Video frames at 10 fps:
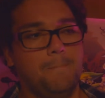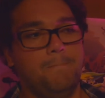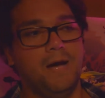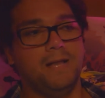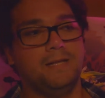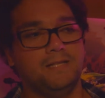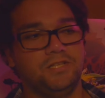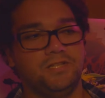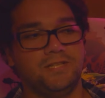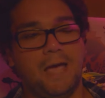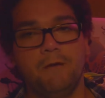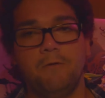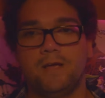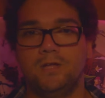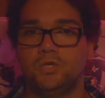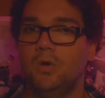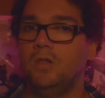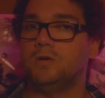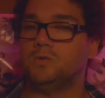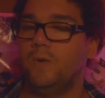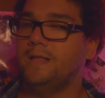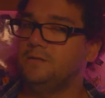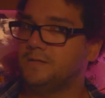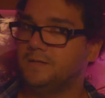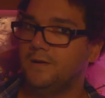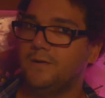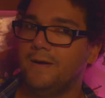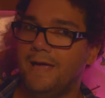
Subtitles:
but typing with a controller is way too slow,